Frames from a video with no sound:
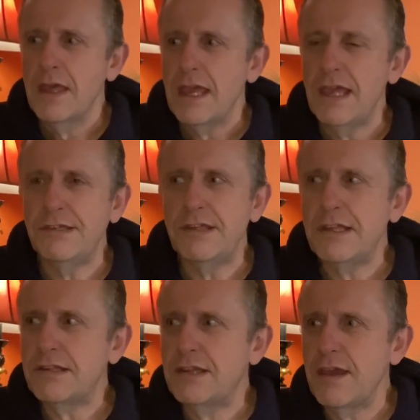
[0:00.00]
Is
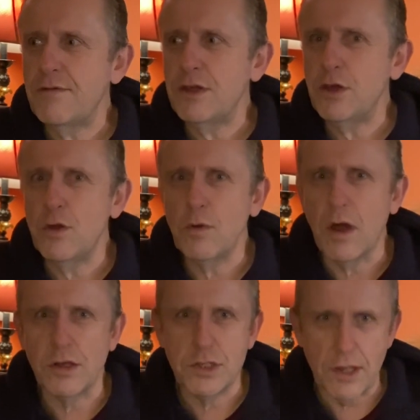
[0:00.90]
it giving you
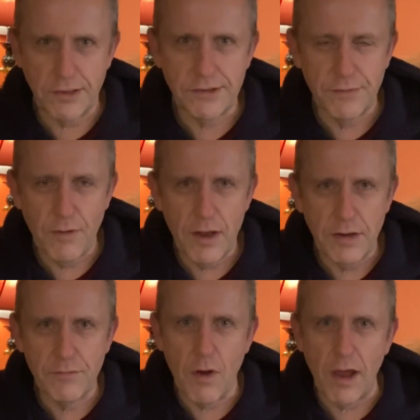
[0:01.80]
unjustified
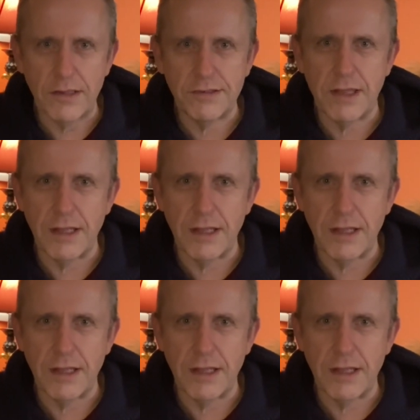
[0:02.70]
advice?